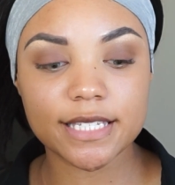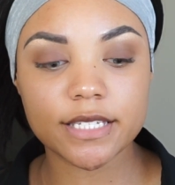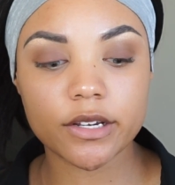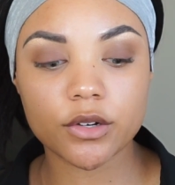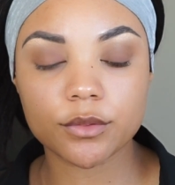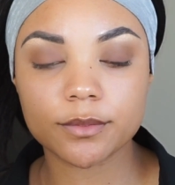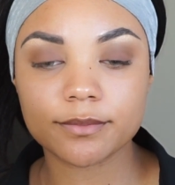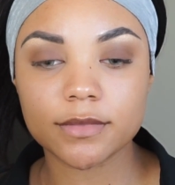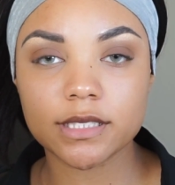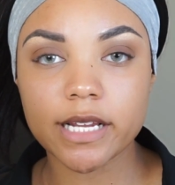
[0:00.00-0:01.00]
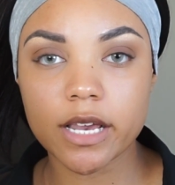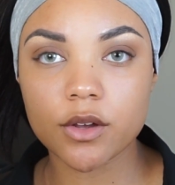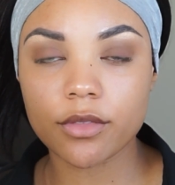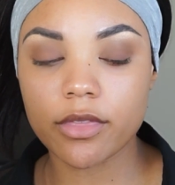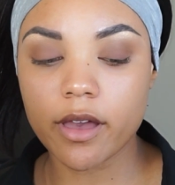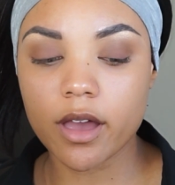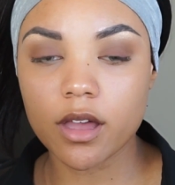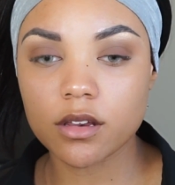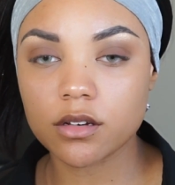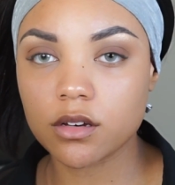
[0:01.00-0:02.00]
so now
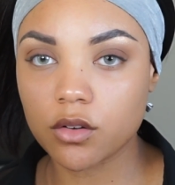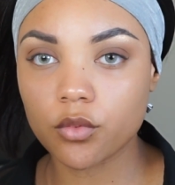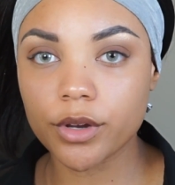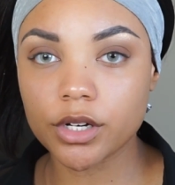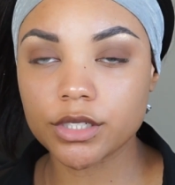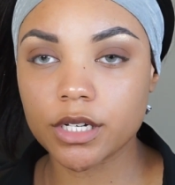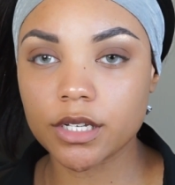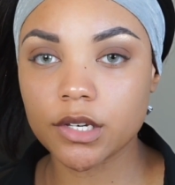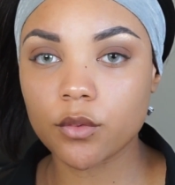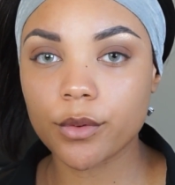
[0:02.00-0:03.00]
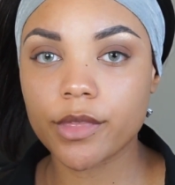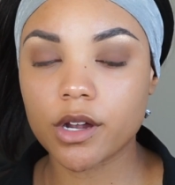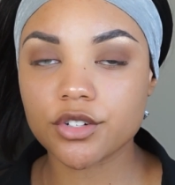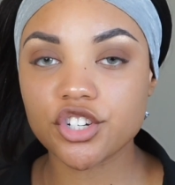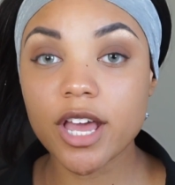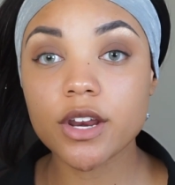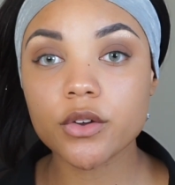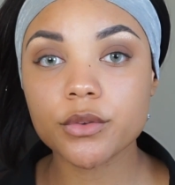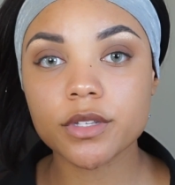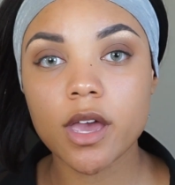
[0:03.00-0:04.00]
that we are done with our
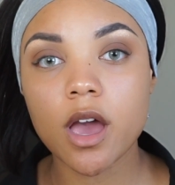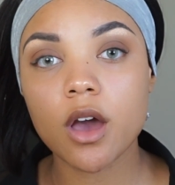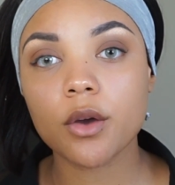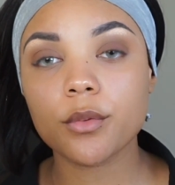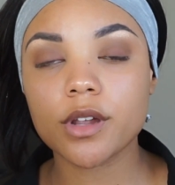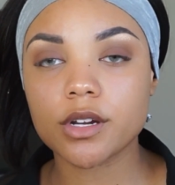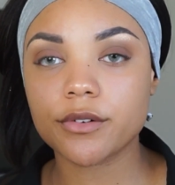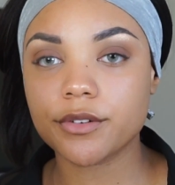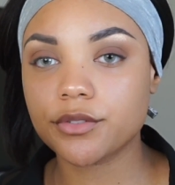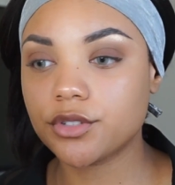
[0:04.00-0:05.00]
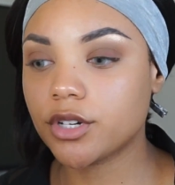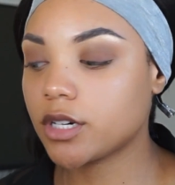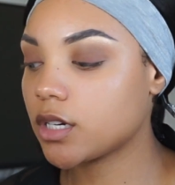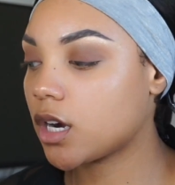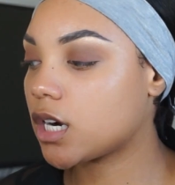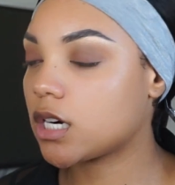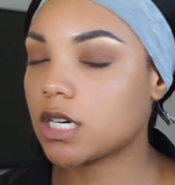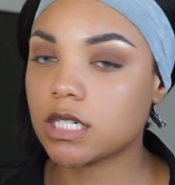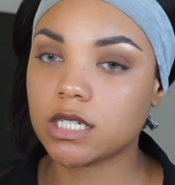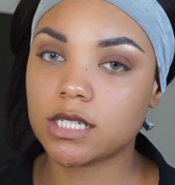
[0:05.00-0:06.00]
shadows, we are going to start
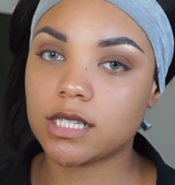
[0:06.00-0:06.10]
our